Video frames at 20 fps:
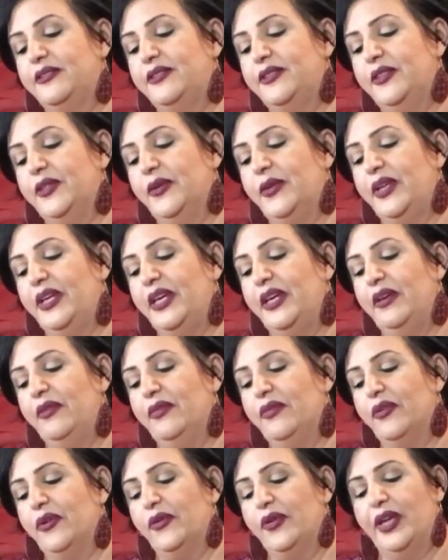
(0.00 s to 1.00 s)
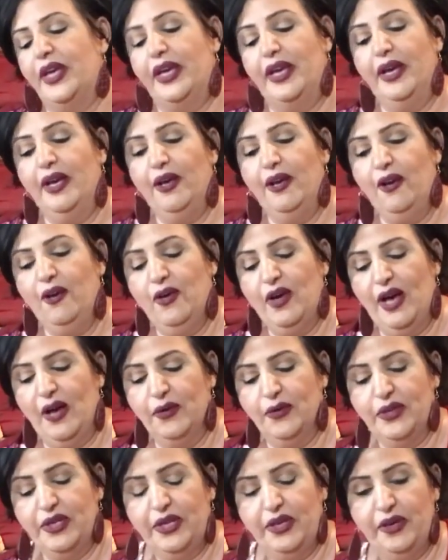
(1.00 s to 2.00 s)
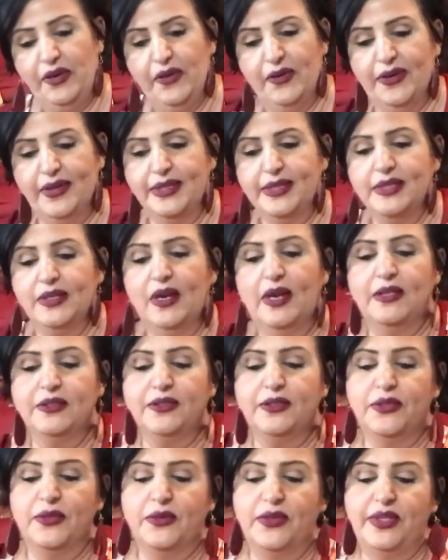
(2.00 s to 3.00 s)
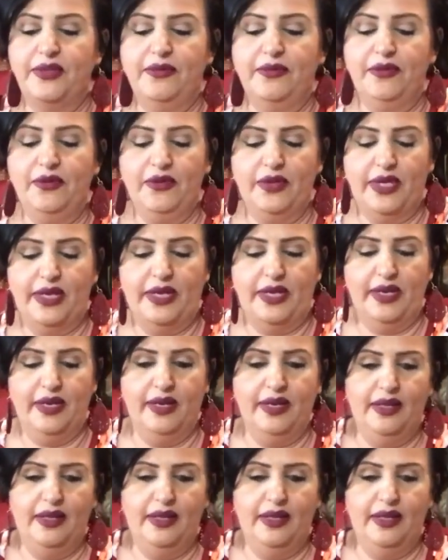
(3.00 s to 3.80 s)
Tutti Frutti. Oh, how cute. It's called Tutti Frutti.